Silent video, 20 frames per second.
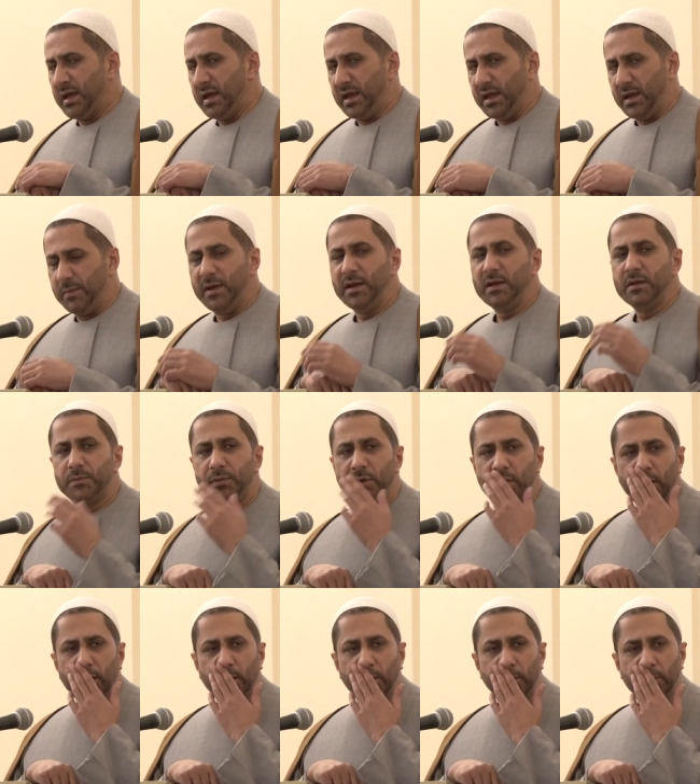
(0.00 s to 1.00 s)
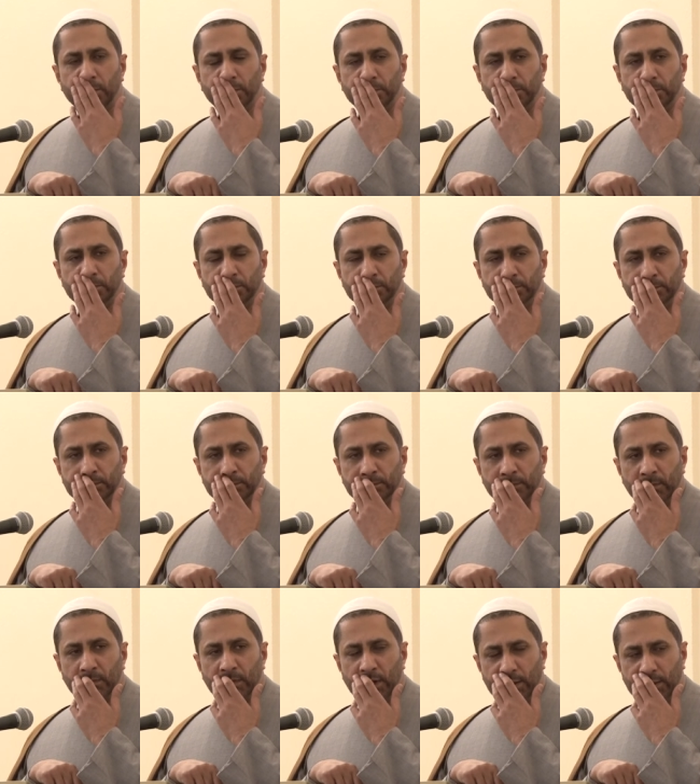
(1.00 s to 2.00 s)
He made a prayer
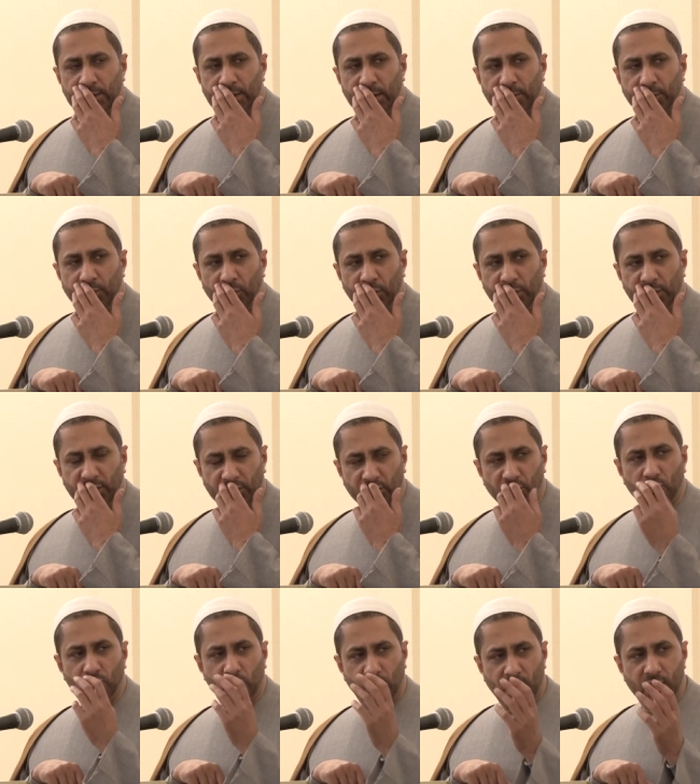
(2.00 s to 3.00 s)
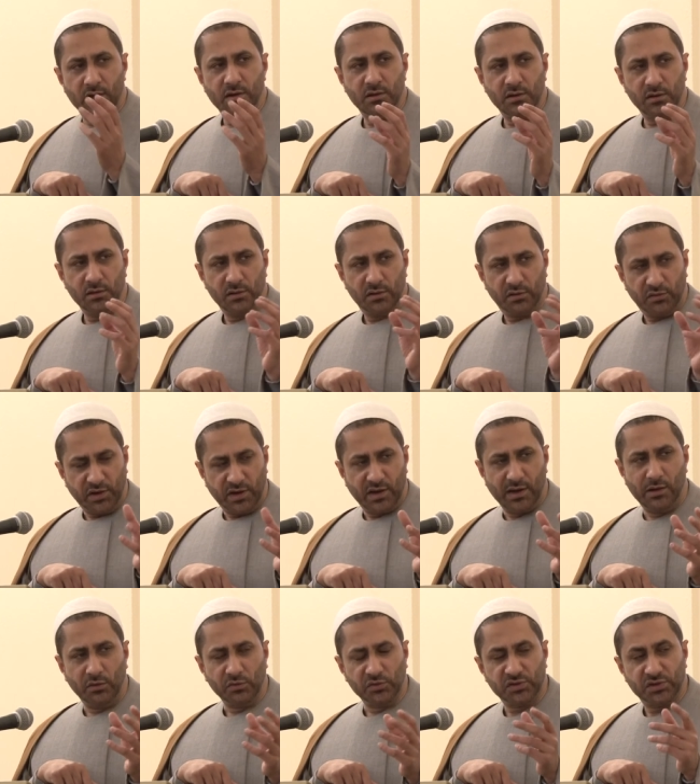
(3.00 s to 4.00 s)
at that point that the Quran
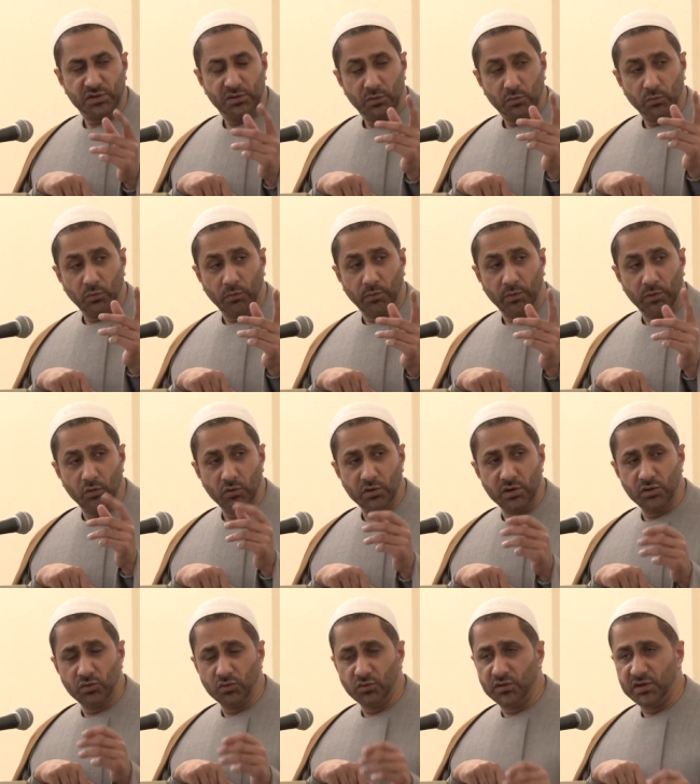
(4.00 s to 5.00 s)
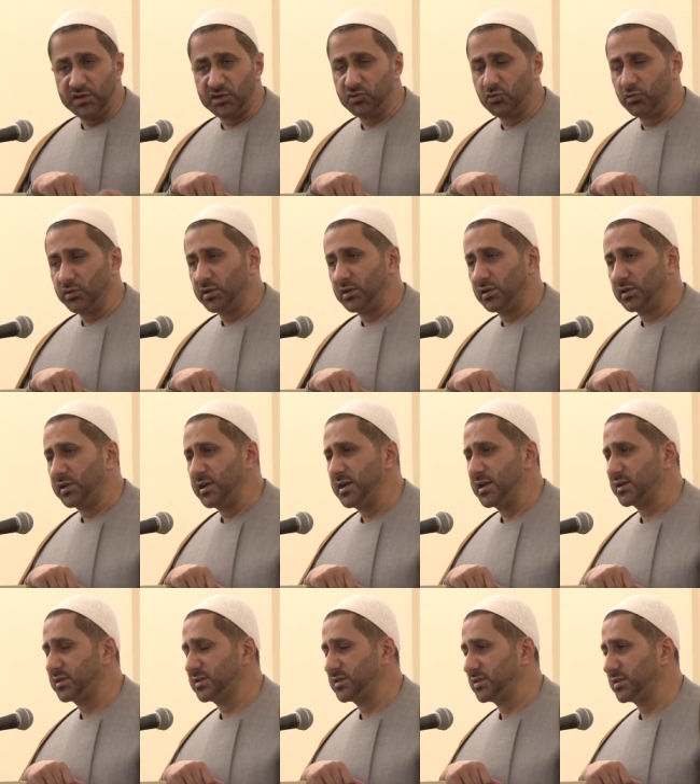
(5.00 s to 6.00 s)
recounts. When we look into the historical
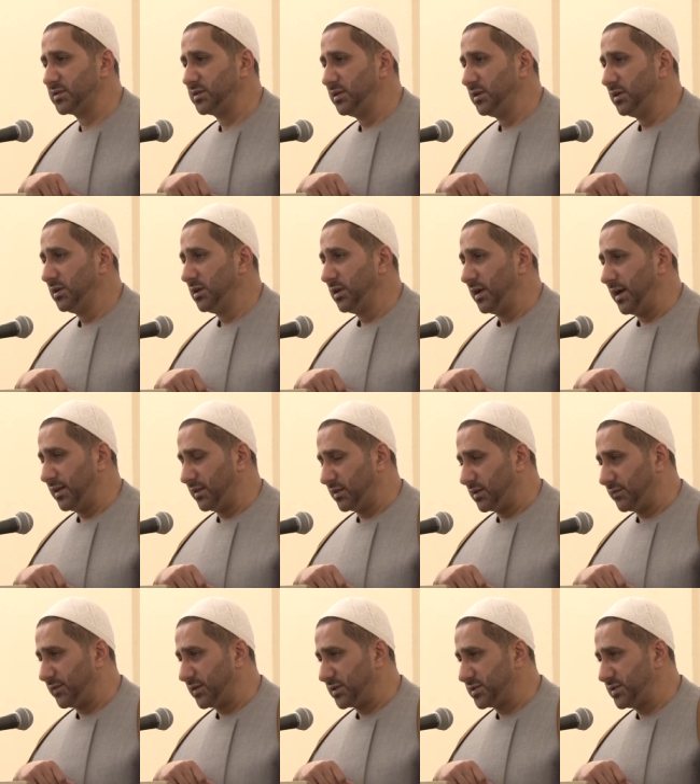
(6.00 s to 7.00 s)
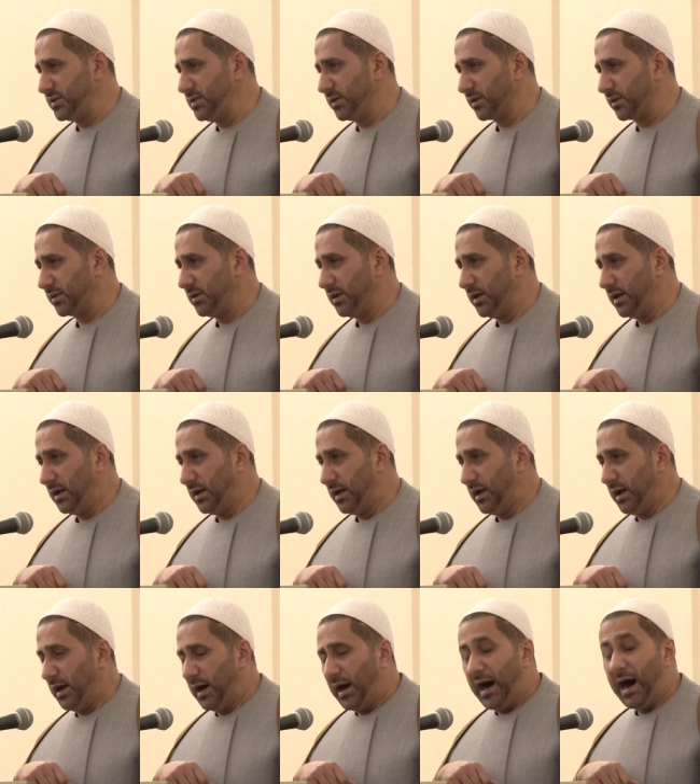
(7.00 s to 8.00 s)
texts, and tafasir,
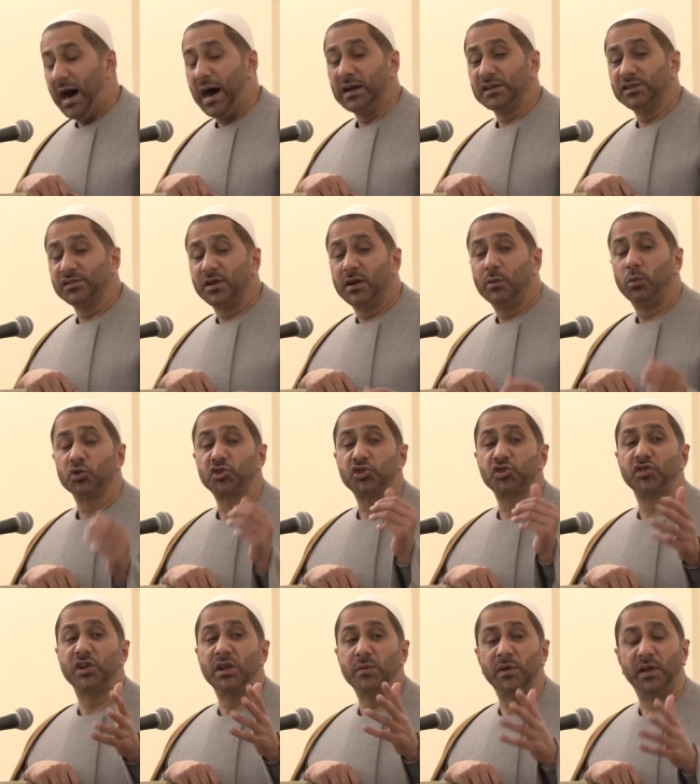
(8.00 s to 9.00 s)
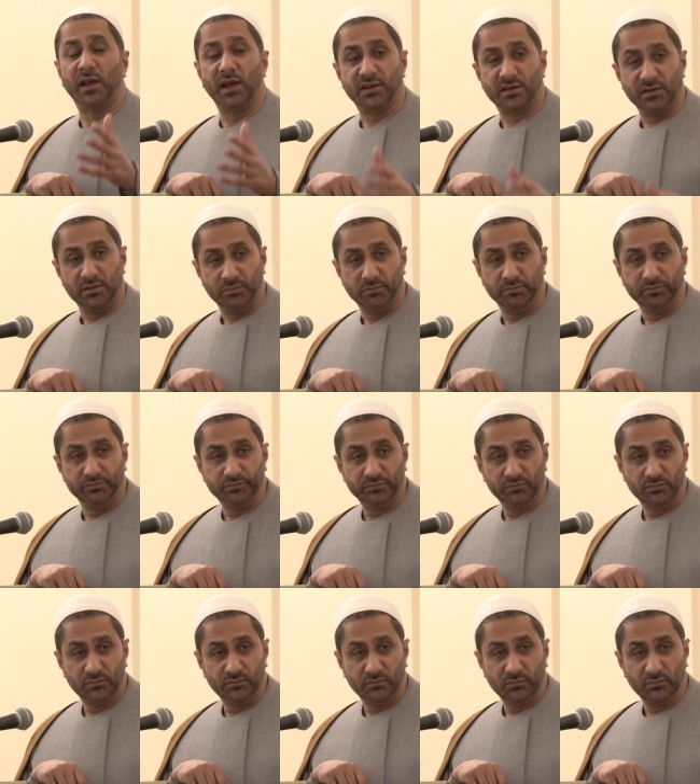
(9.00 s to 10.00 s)
Hajra was screaming at him
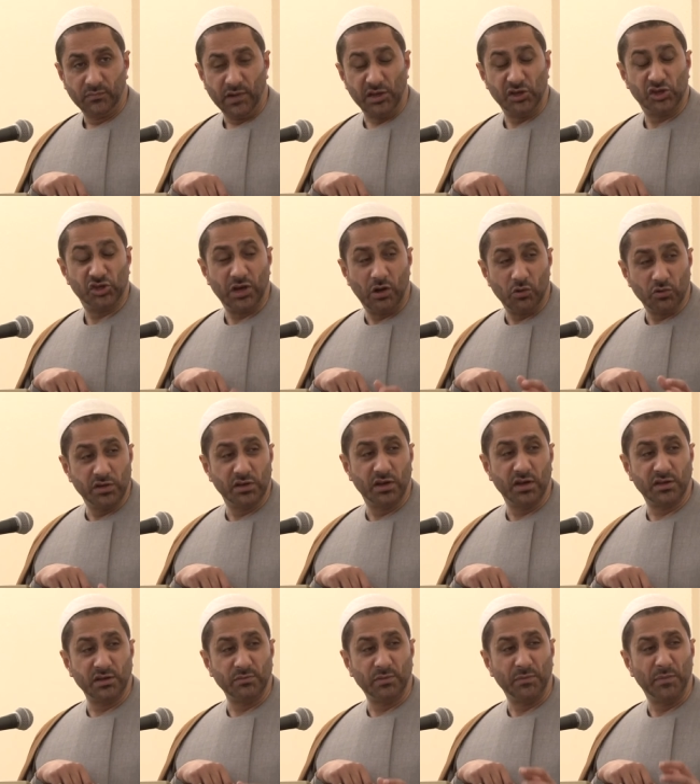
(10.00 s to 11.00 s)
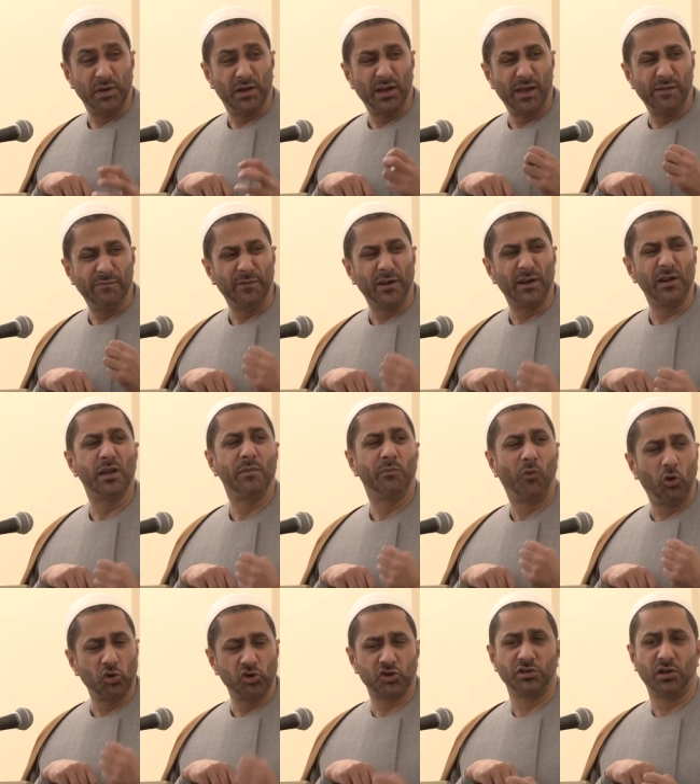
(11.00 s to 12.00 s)
and shouting at him and became very
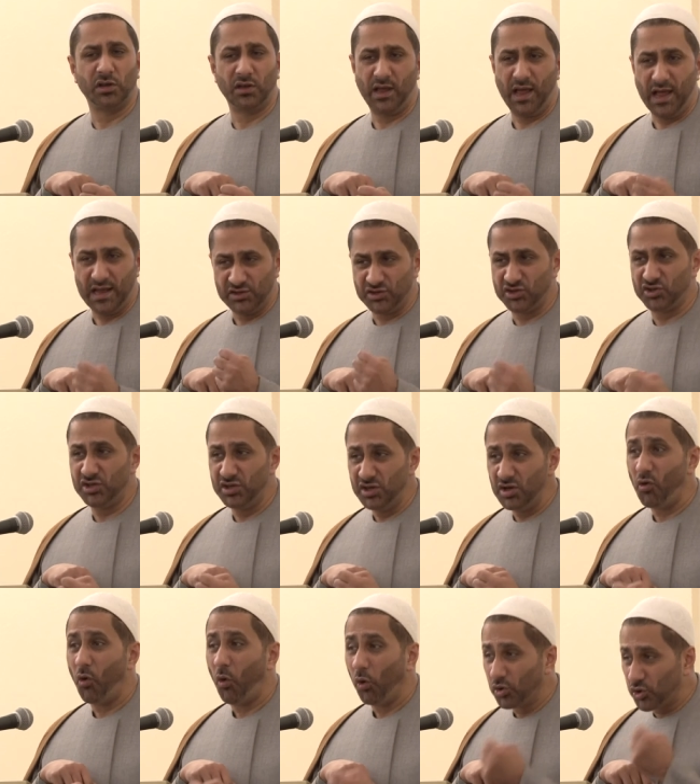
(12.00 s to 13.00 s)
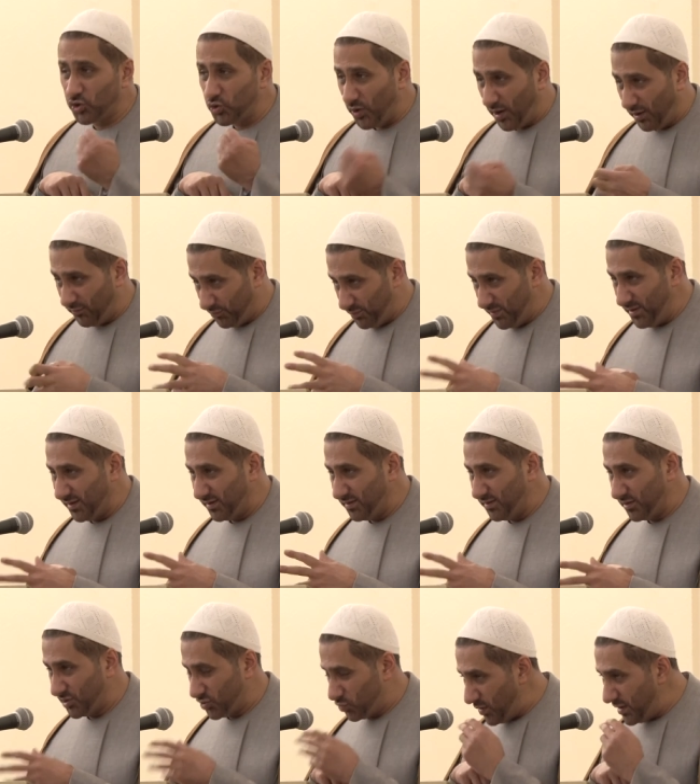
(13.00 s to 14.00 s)
emotional, as she ought to have been.
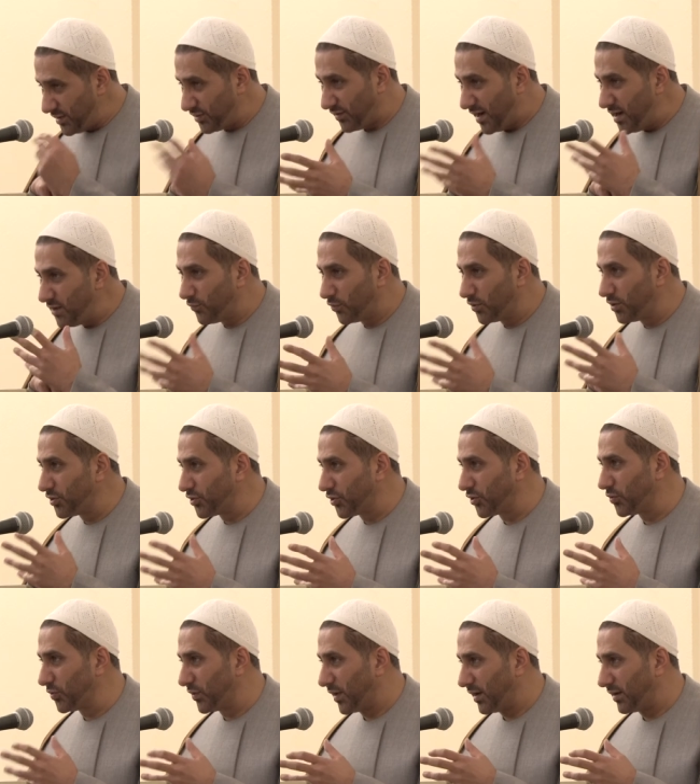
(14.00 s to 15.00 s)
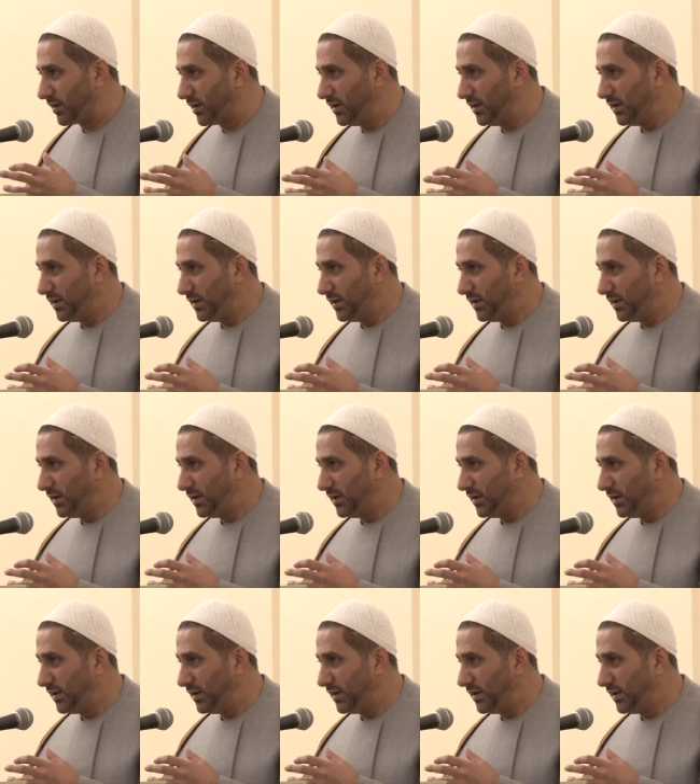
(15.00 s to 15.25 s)
It's quite right for her to do that.